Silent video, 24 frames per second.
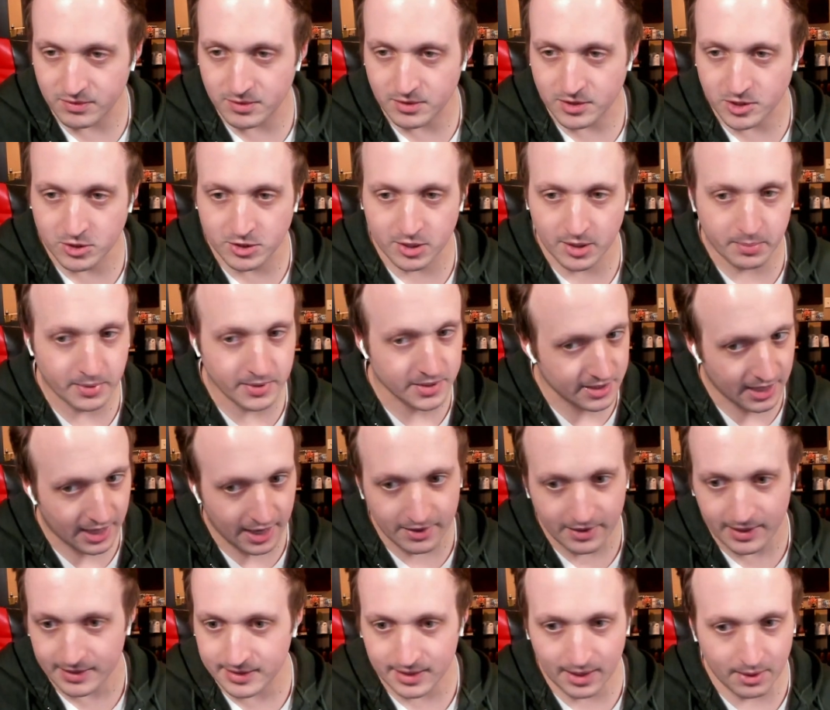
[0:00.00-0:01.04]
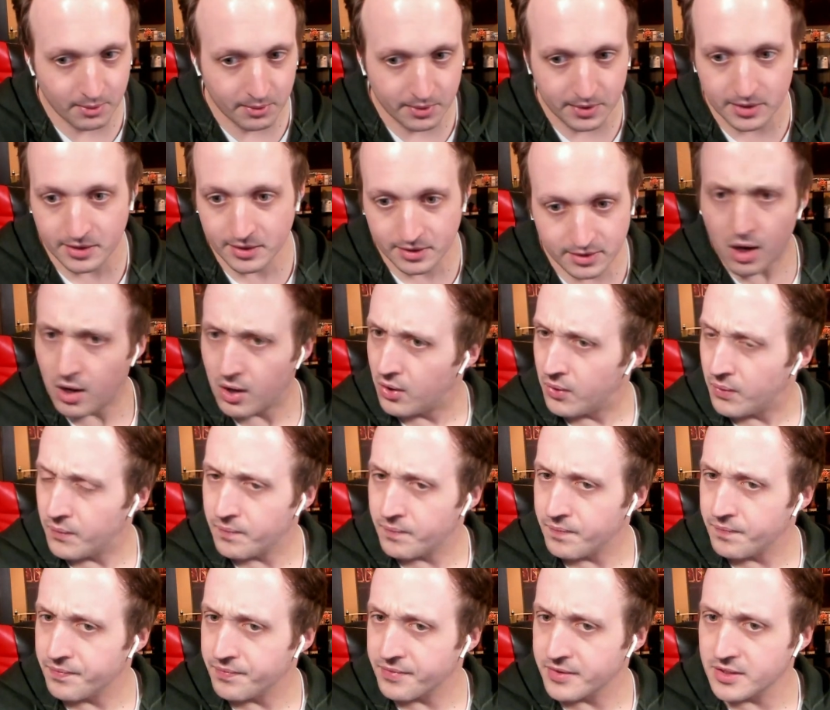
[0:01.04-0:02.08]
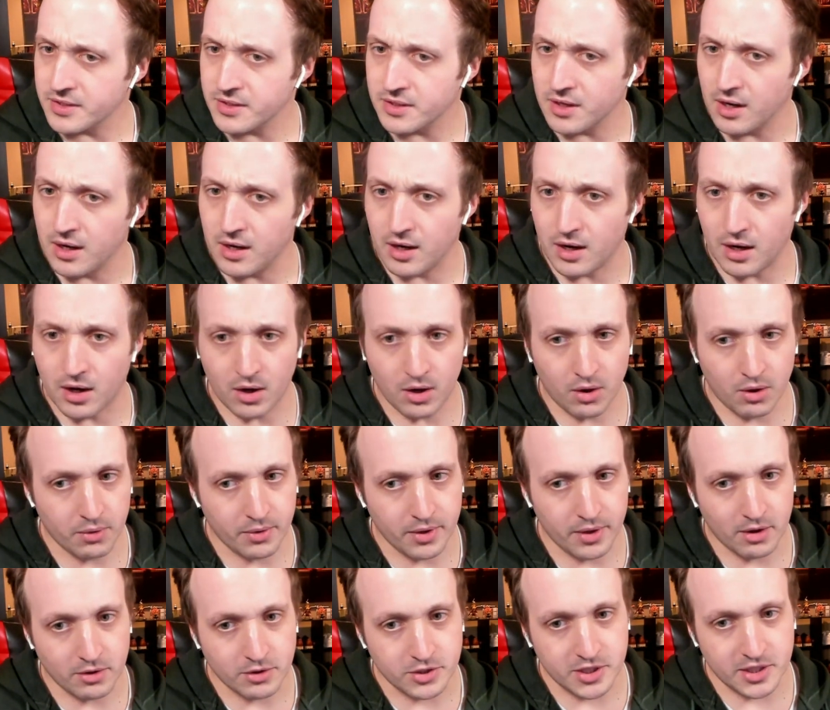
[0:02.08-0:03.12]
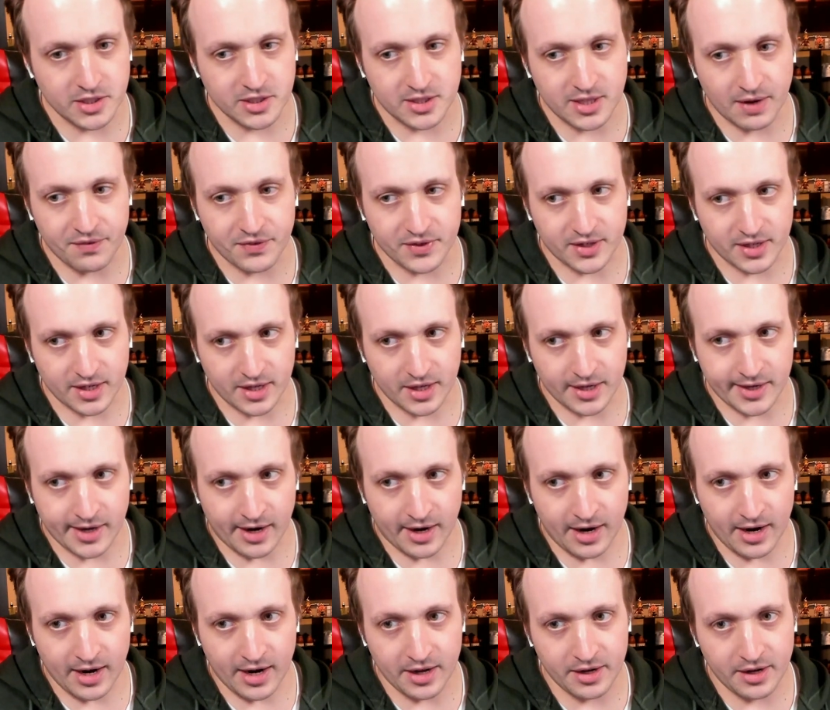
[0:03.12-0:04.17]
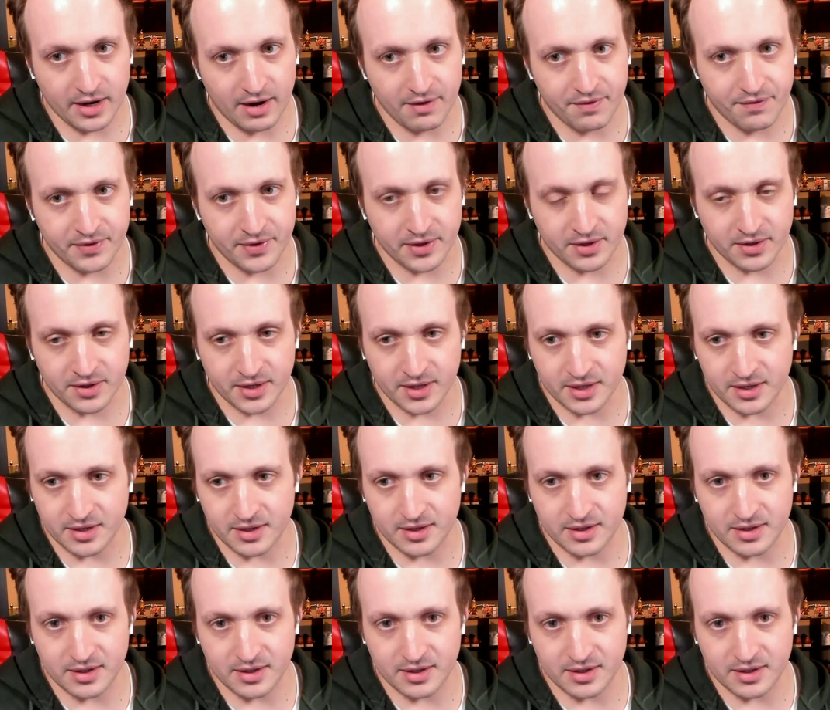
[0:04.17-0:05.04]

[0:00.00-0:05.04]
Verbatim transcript: YouTube does not like that word. Oh no, she's definitely gonna get caught. I feel it.